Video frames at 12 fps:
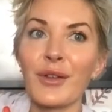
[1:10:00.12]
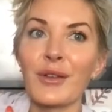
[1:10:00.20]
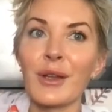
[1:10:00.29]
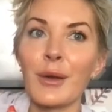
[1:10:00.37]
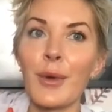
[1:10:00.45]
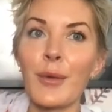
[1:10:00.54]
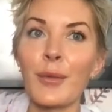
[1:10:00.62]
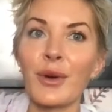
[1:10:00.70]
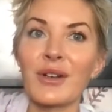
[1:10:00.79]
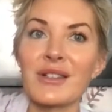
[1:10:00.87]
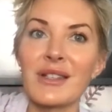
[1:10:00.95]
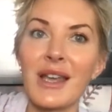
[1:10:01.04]
a little bit
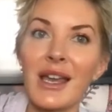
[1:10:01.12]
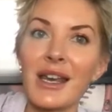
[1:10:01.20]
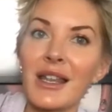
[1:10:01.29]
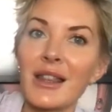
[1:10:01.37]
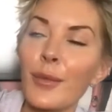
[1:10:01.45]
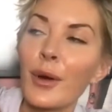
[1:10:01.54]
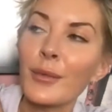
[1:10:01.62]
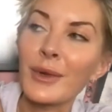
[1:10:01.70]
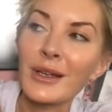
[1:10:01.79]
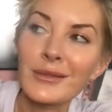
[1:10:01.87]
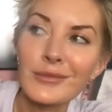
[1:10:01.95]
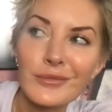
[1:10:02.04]
more sane in the
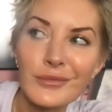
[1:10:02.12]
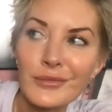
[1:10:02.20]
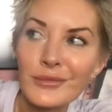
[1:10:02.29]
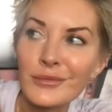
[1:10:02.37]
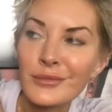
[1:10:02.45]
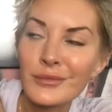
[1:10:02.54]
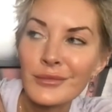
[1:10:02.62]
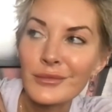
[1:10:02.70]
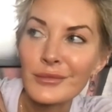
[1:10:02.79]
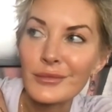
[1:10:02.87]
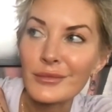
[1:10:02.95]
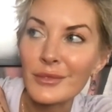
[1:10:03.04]
moment,
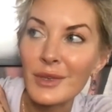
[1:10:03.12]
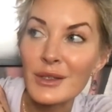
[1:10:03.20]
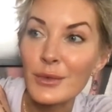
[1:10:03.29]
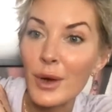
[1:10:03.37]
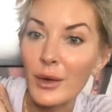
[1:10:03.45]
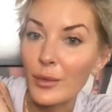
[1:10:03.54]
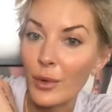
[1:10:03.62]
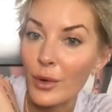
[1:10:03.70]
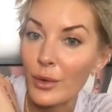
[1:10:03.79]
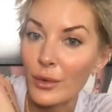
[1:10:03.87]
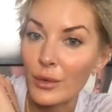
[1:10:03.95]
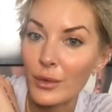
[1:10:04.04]
let's rock and
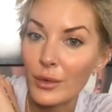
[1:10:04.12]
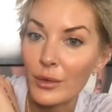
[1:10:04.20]
roll.